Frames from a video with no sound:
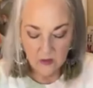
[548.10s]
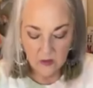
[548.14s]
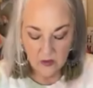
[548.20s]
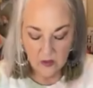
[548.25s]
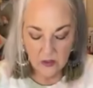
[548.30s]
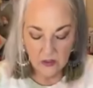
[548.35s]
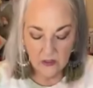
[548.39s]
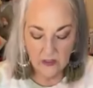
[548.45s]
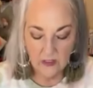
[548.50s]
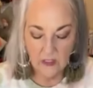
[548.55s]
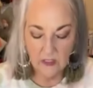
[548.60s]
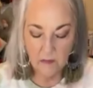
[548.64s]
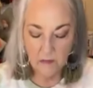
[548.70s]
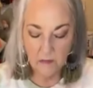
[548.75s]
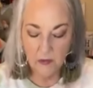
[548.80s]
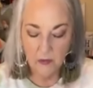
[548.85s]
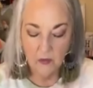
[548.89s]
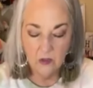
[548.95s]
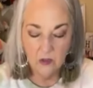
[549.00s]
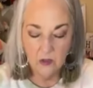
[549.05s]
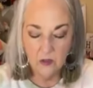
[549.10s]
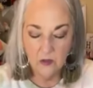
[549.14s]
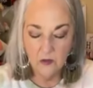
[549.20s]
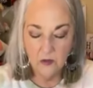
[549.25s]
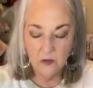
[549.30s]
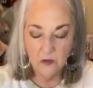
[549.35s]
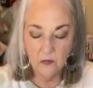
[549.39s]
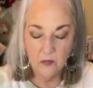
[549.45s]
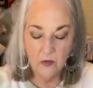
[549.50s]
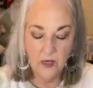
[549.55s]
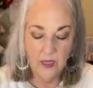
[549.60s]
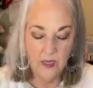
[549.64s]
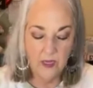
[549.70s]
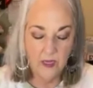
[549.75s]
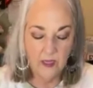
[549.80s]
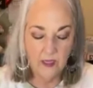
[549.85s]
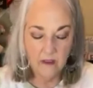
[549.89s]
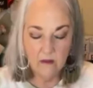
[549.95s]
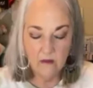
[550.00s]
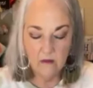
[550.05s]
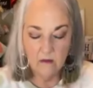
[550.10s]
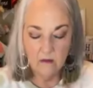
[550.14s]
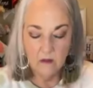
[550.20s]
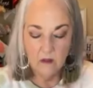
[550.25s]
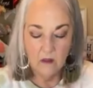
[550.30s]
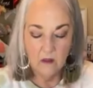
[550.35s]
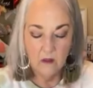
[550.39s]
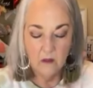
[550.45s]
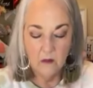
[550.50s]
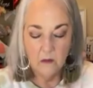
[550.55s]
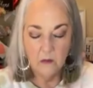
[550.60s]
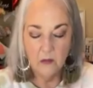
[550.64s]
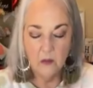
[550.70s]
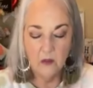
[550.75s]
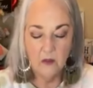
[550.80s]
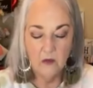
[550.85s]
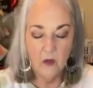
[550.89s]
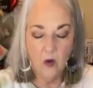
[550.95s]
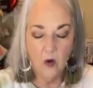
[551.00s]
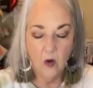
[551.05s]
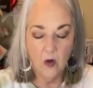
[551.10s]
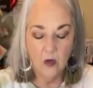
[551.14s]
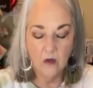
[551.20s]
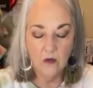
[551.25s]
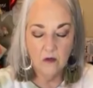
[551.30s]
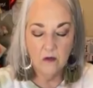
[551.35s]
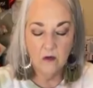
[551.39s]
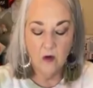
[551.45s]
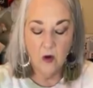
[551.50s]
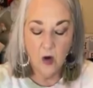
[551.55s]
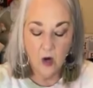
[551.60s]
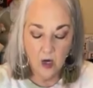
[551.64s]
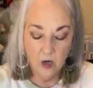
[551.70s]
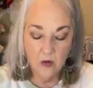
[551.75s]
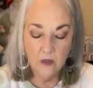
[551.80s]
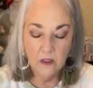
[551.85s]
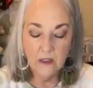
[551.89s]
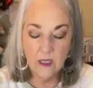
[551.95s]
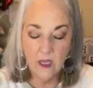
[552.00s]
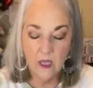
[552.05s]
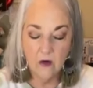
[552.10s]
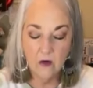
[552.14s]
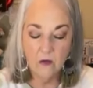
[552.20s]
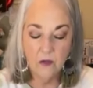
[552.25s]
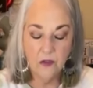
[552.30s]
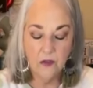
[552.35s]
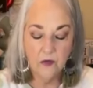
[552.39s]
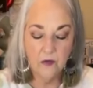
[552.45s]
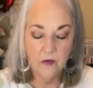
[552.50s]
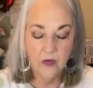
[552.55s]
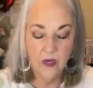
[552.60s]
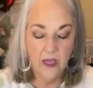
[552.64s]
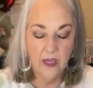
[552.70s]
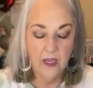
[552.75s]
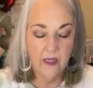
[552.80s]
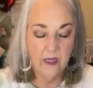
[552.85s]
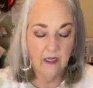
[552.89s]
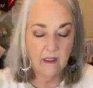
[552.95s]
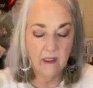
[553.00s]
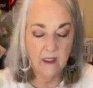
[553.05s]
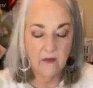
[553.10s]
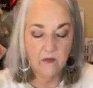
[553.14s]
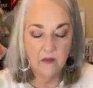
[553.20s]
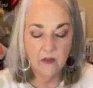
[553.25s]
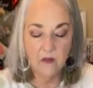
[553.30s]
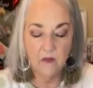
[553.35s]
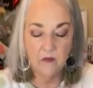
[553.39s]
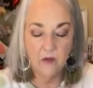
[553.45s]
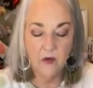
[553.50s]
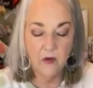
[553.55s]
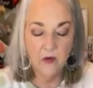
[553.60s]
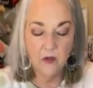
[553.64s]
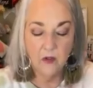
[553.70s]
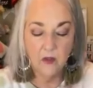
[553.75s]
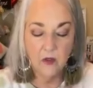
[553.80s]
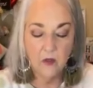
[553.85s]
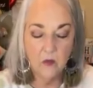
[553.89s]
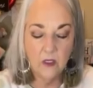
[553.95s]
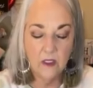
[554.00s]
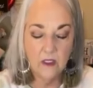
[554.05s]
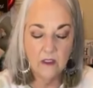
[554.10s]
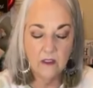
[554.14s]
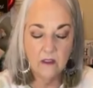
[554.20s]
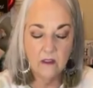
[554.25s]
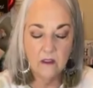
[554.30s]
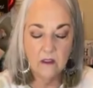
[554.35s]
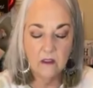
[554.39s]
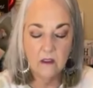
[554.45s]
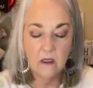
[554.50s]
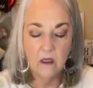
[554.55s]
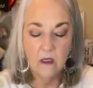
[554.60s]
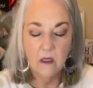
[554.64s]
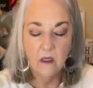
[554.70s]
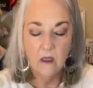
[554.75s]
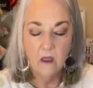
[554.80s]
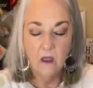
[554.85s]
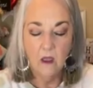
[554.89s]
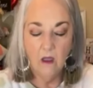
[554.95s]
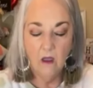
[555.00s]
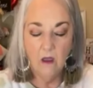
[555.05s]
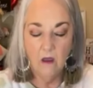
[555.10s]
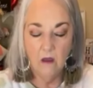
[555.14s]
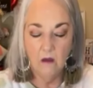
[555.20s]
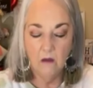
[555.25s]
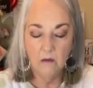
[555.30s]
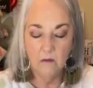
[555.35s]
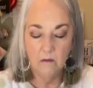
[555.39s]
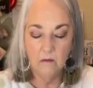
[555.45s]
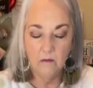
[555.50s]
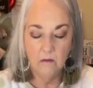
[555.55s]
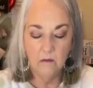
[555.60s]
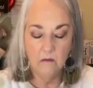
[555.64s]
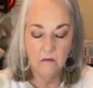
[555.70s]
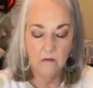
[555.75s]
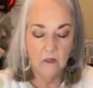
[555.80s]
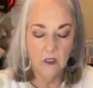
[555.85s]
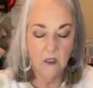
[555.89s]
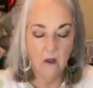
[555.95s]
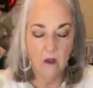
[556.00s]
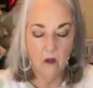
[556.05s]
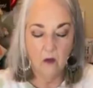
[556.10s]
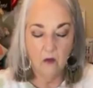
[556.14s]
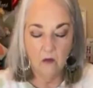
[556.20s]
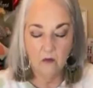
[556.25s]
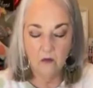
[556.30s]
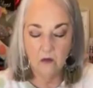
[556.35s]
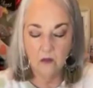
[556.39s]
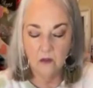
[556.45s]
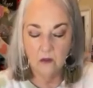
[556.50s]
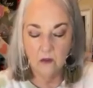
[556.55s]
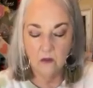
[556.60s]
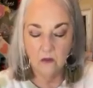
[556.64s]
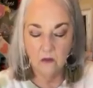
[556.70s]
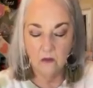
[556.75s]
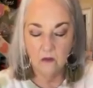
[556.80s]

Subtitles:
So just keep pulling your thread, pulling the horizontal thread and leaving the vertical ones alone.